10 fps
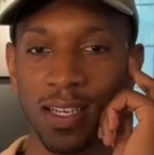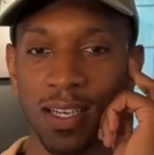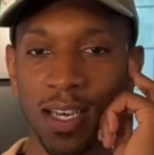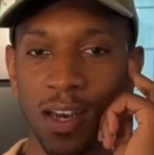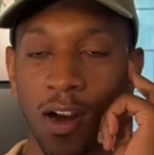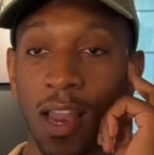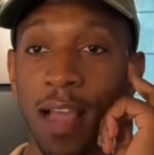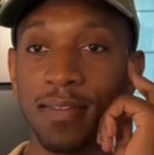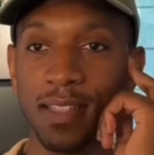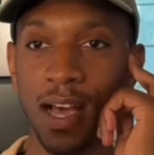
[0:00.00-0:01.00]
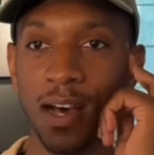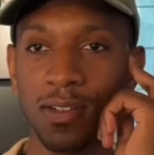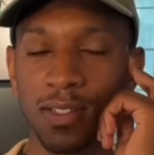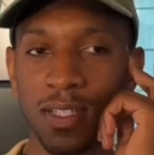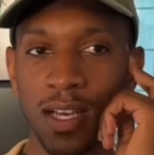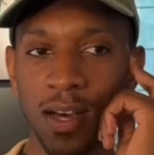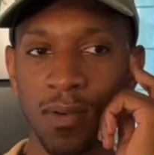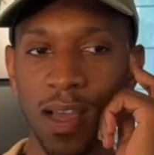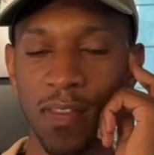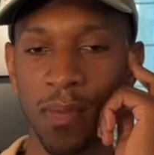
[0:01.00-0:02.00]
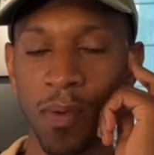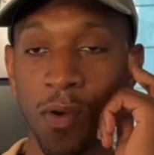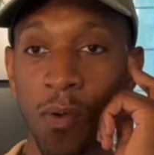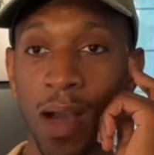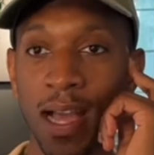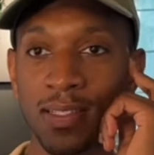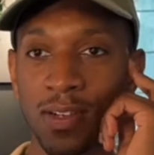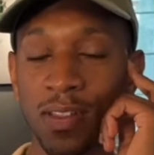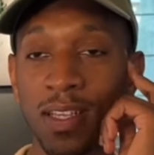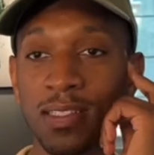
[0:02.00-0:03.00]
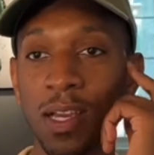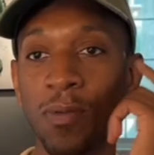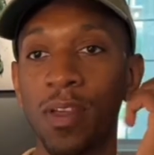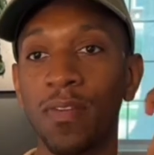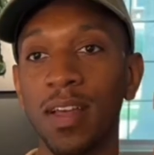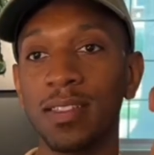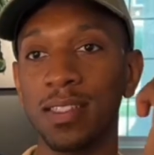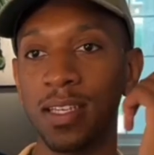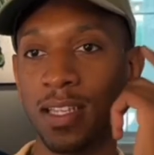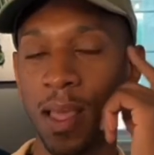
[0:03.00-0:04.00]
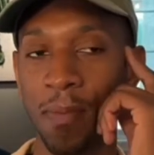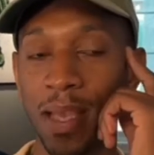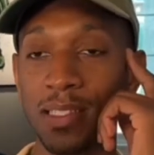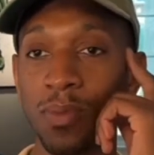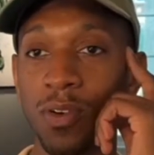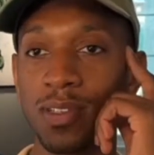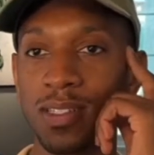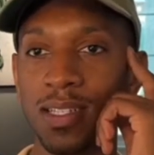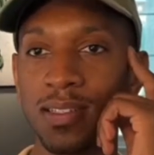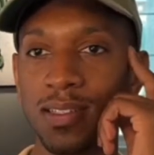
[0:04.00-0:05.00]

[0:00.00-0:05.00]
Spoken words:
in our lifestyles, we have to be more wise on the things that we invest in that makes more sense.